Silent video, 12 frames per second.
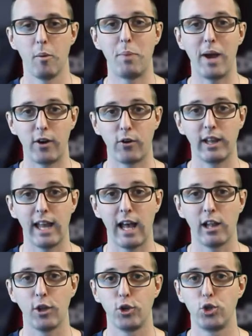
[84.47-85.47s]

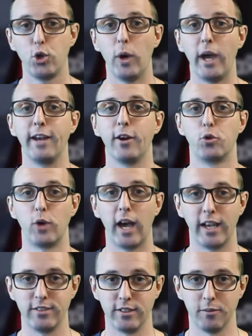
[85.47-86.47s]
parallel to a
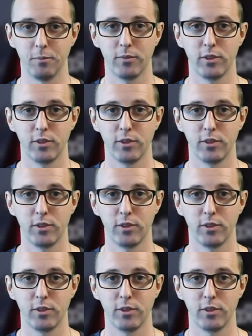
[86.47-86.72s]
horizon.